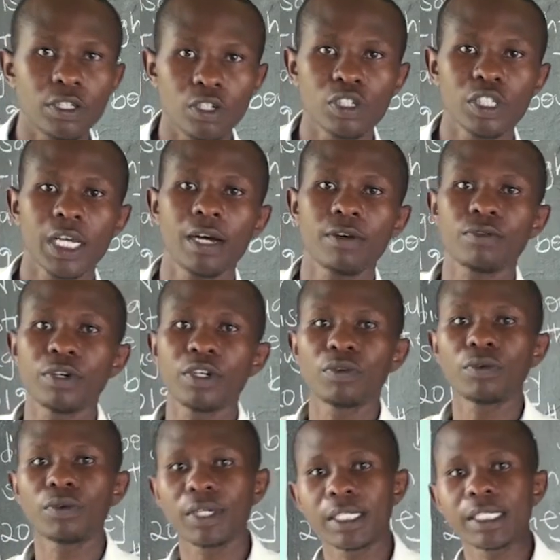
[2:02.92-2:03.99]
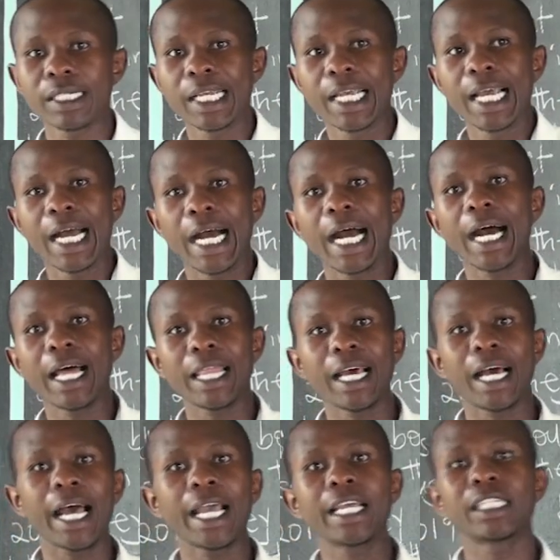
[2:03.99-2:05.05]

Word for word: ratios, how to increase other